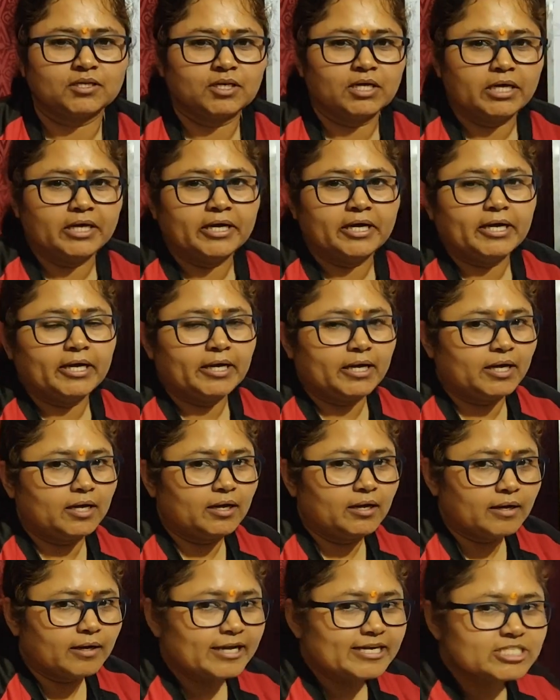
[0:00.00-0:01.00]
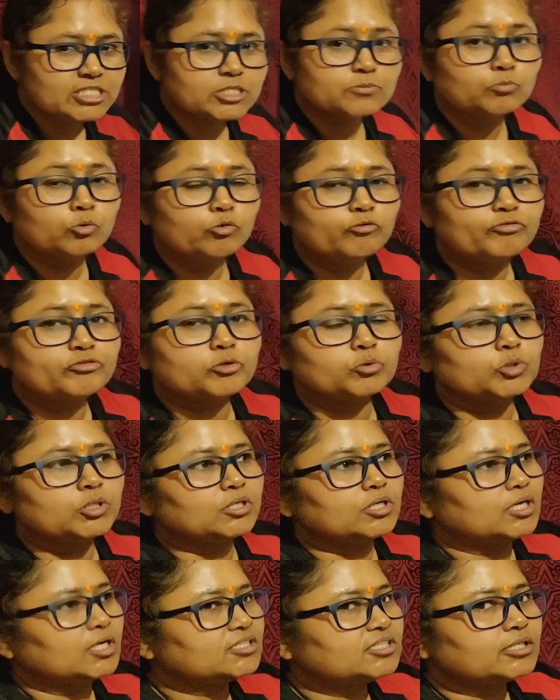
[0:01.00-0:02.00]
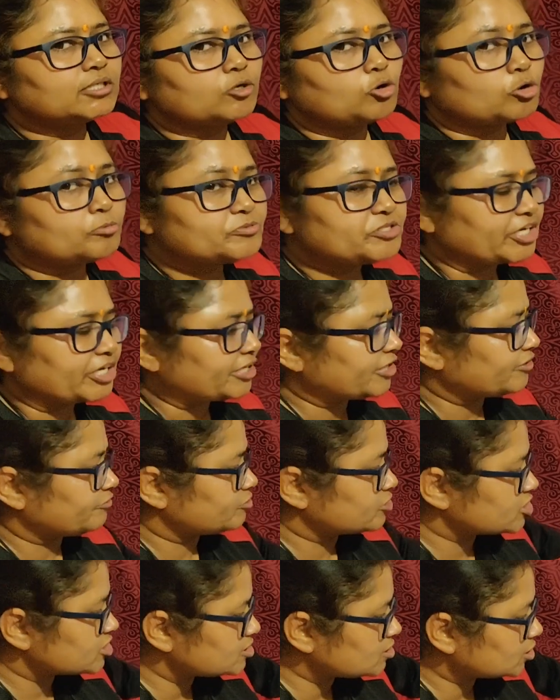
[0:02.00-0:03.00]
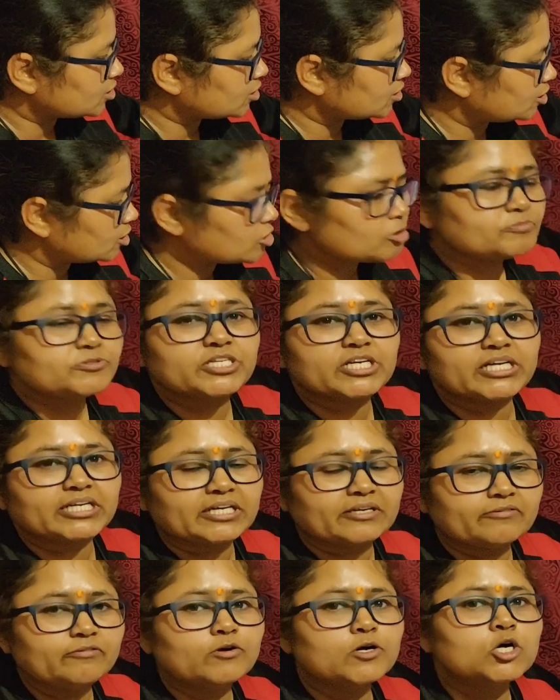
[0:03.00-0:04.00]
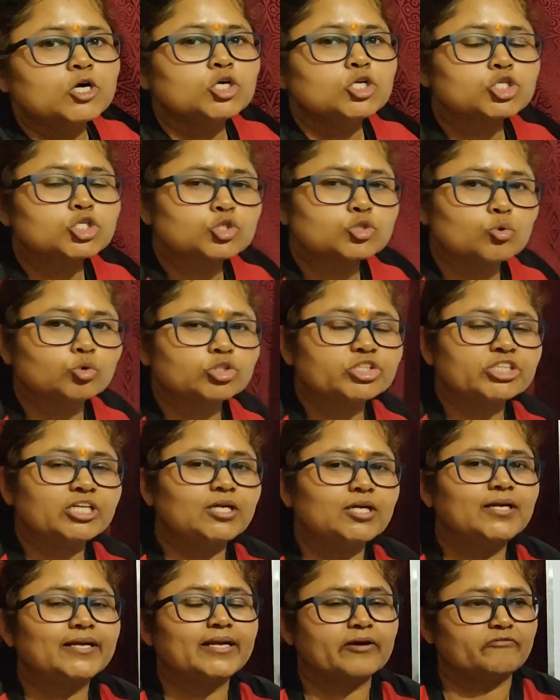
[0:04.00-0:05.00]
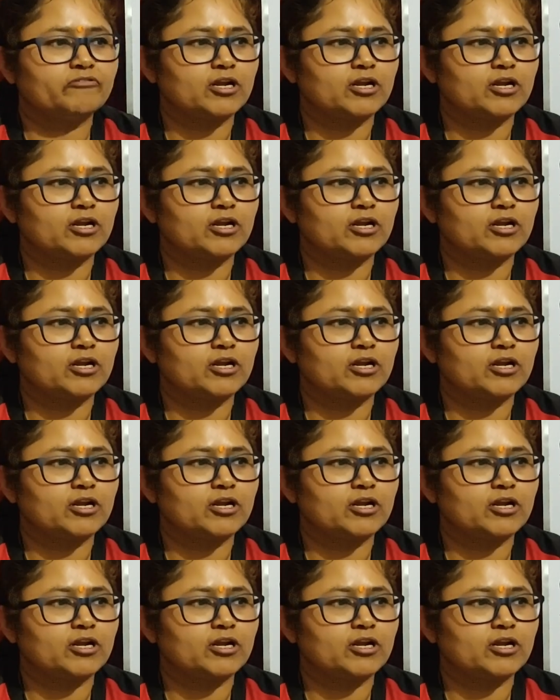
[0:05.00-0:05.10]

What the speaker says: Let's move to the other objective, which is the third objective, social development.